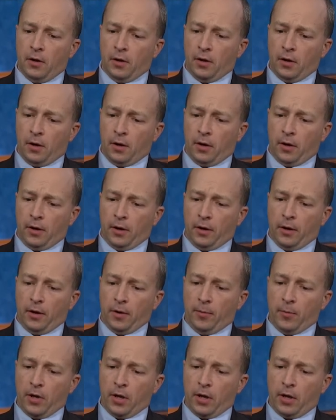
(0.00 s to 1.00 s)

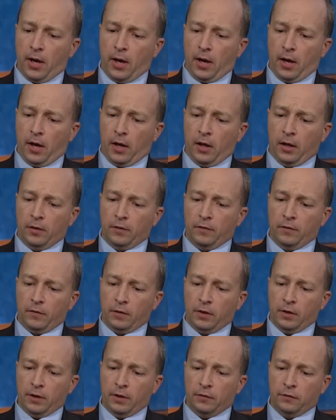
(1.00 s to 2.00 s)
Um, and
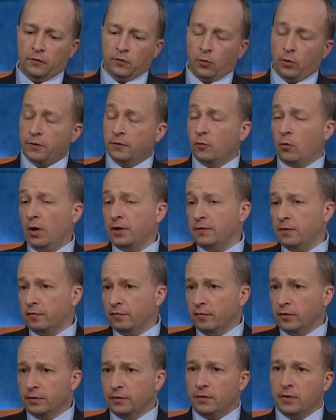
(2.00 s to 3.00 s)
his story is quite
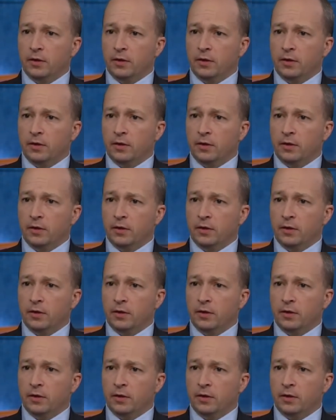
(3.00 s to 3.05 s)
different.